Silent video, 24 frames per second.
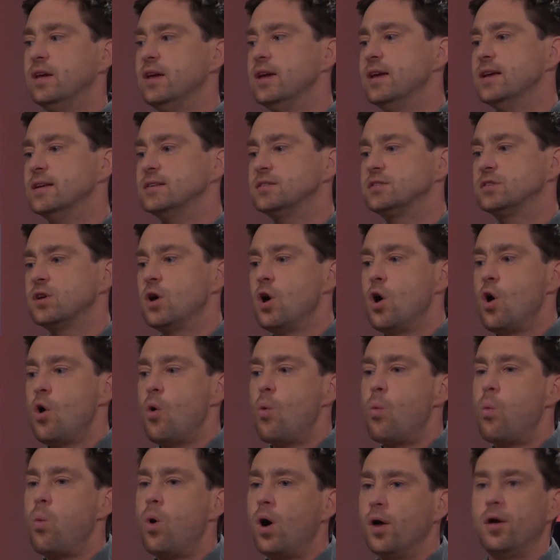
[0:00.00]
is
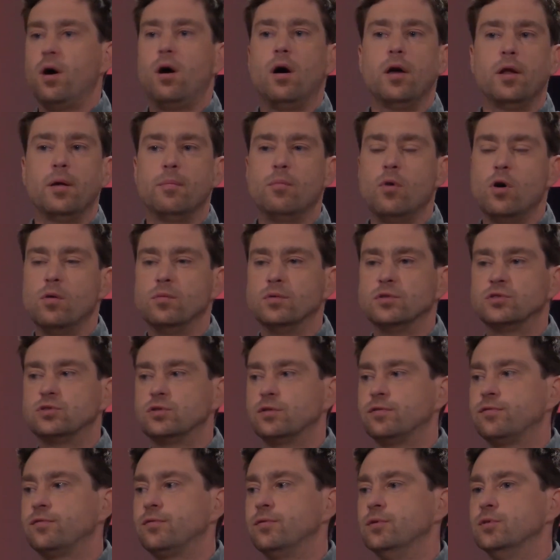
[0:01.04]
what are the moments
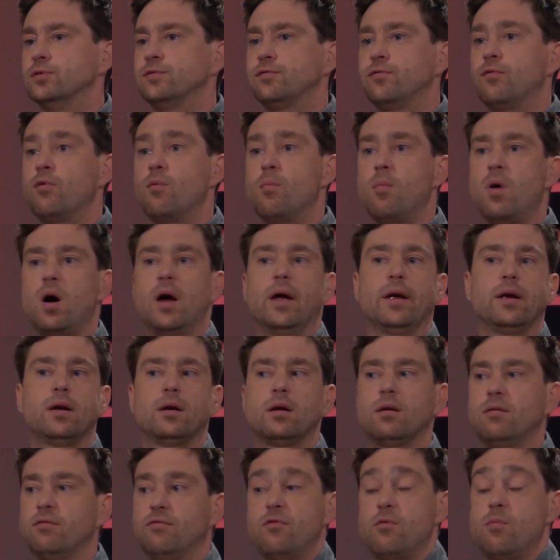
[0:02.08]
of truth for
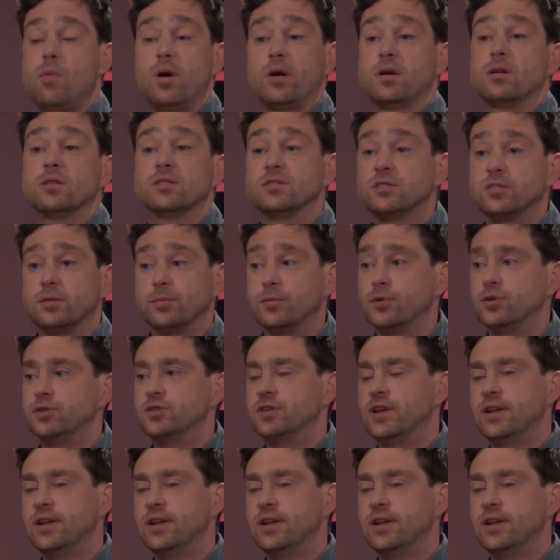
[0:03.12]
my customers.